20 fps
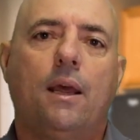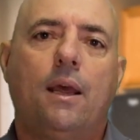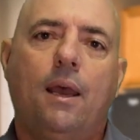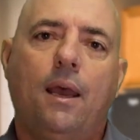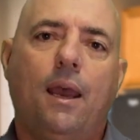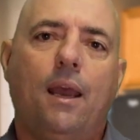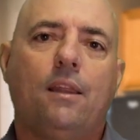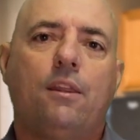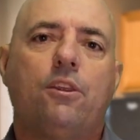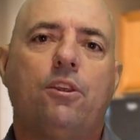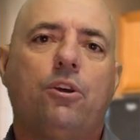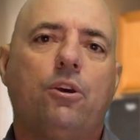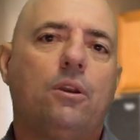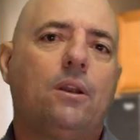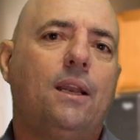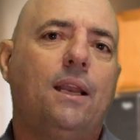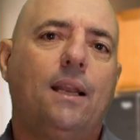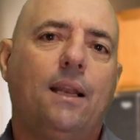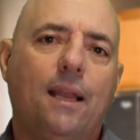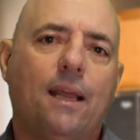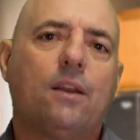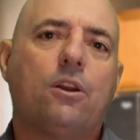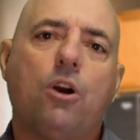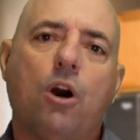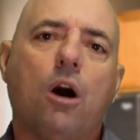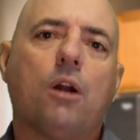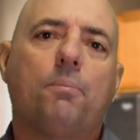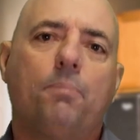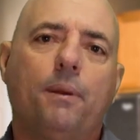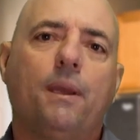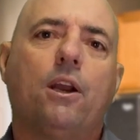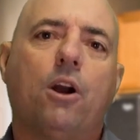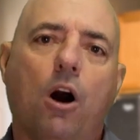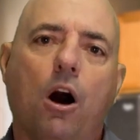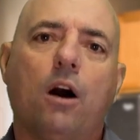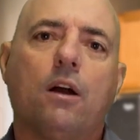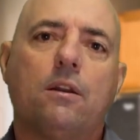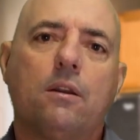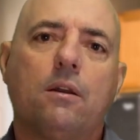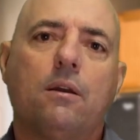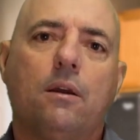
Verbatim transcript: And thirdly, let God be God.